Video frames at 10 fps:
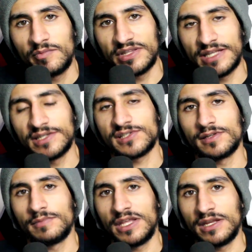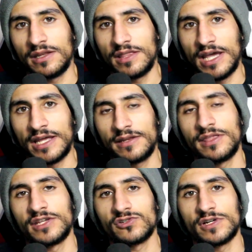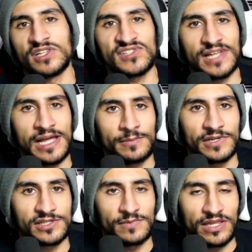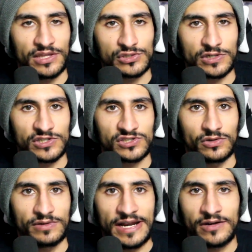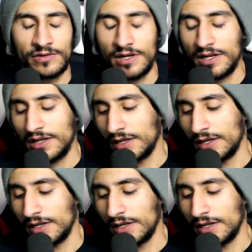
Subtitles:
but that doesn't mean that things are going to stop. It doesn't mean things are going to slow down.